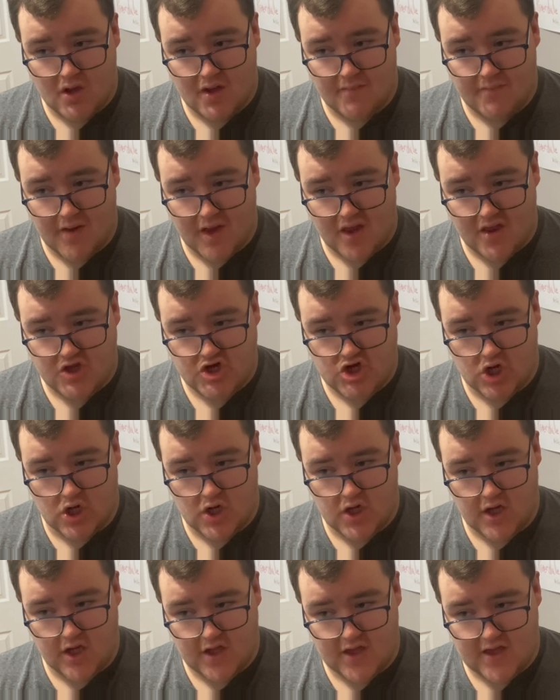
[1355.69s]
It makes
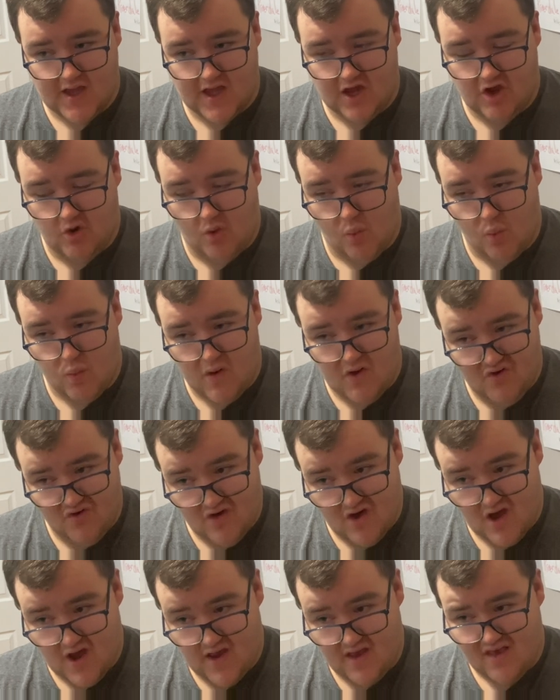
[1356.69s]
Johnny and Daniel
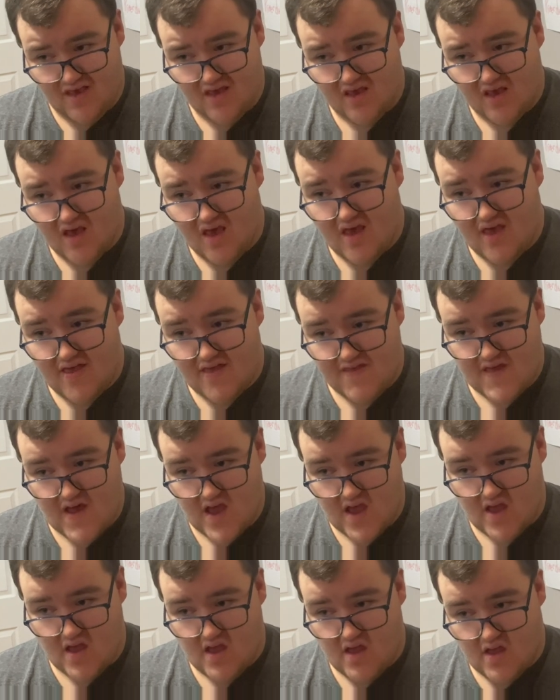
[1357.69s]
realize
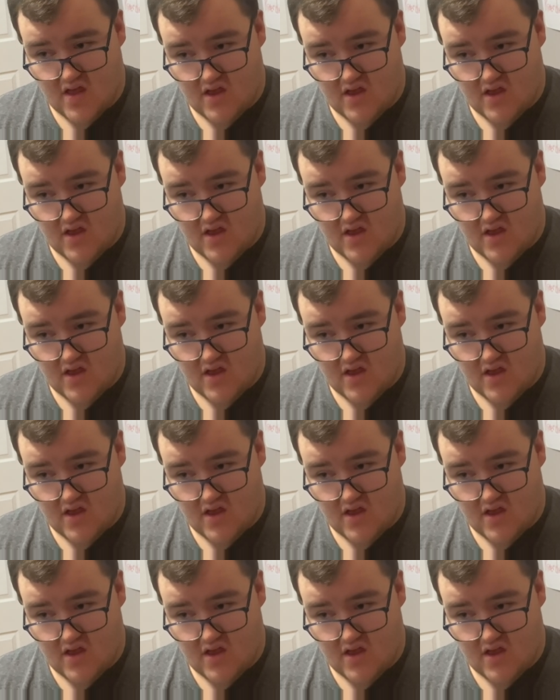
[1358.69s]
that